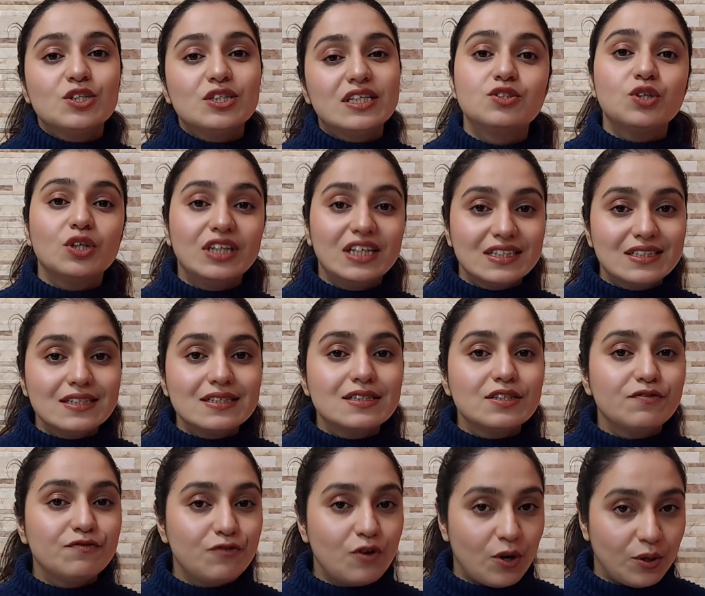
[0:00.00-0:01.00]
So this is
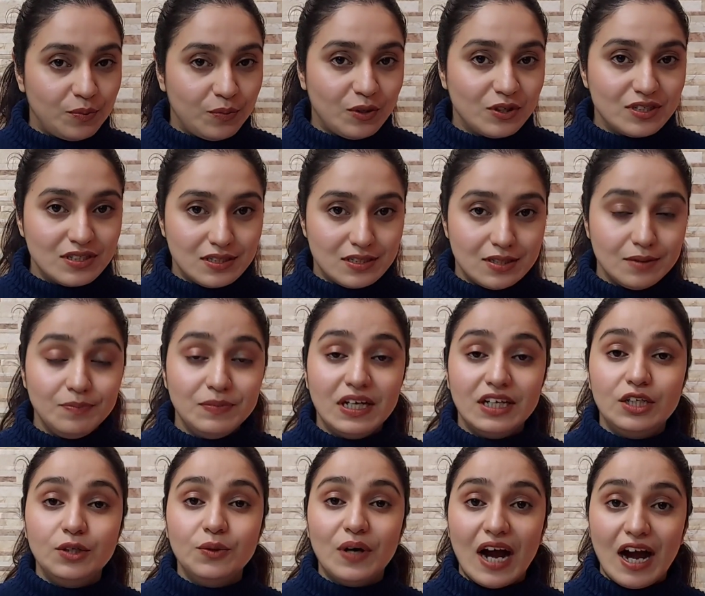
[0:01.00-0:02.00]
the foremost step,
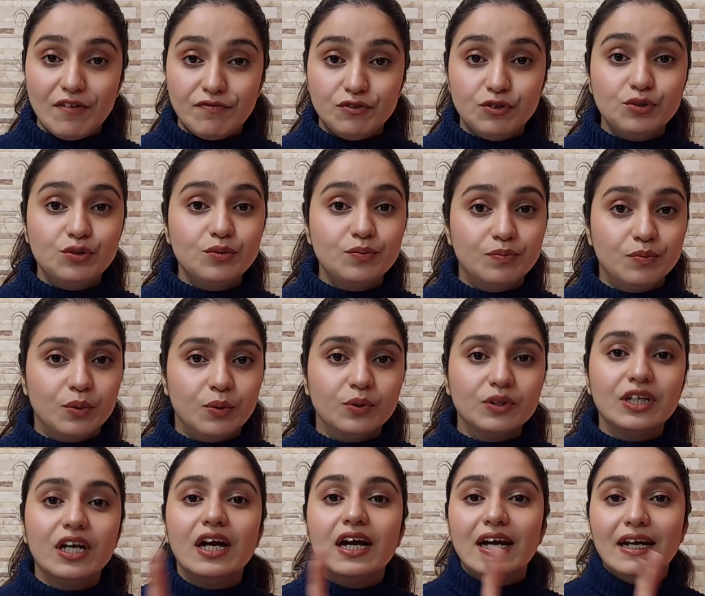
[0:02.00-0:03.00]
that you have to do
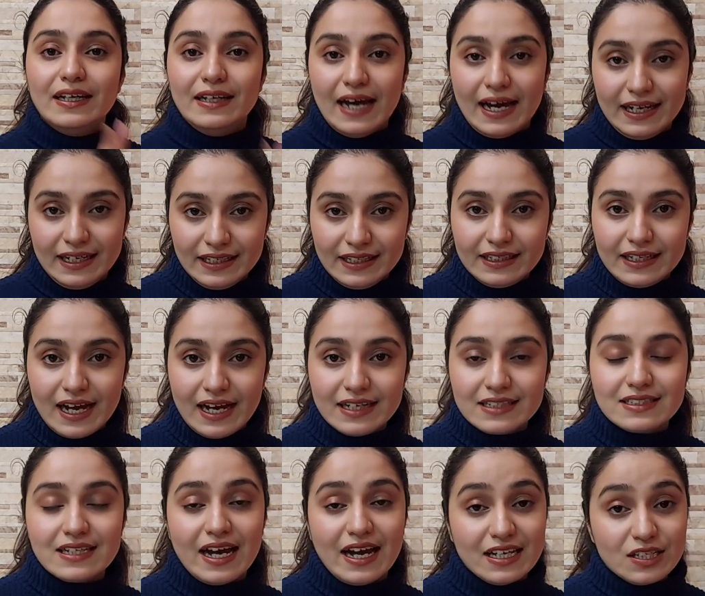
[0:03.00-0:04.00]
both direct
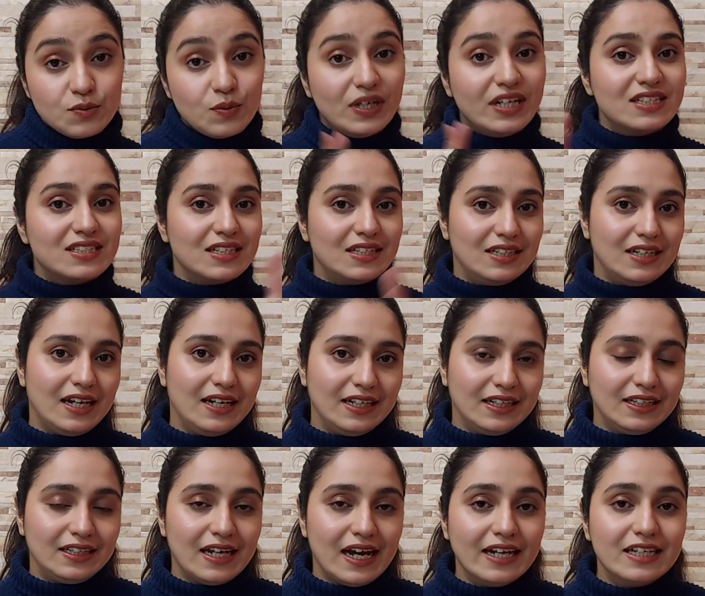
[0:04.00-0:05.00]
tax as well as
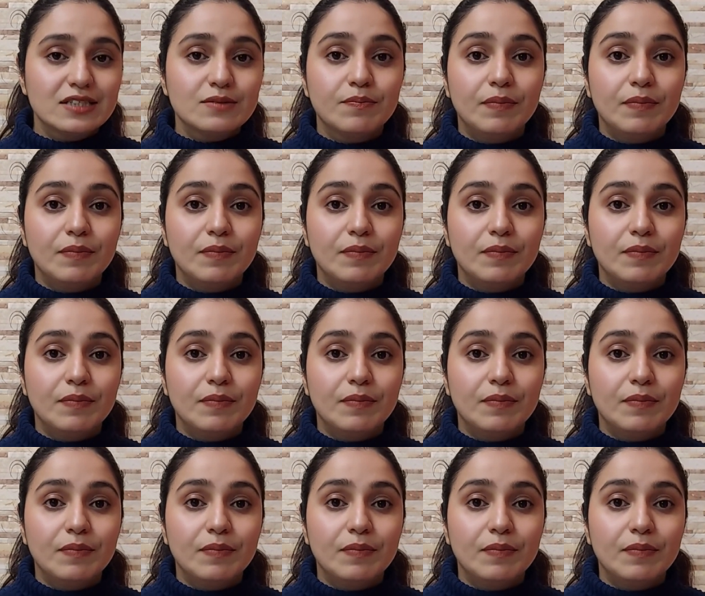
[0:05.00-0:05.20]
indirect tax.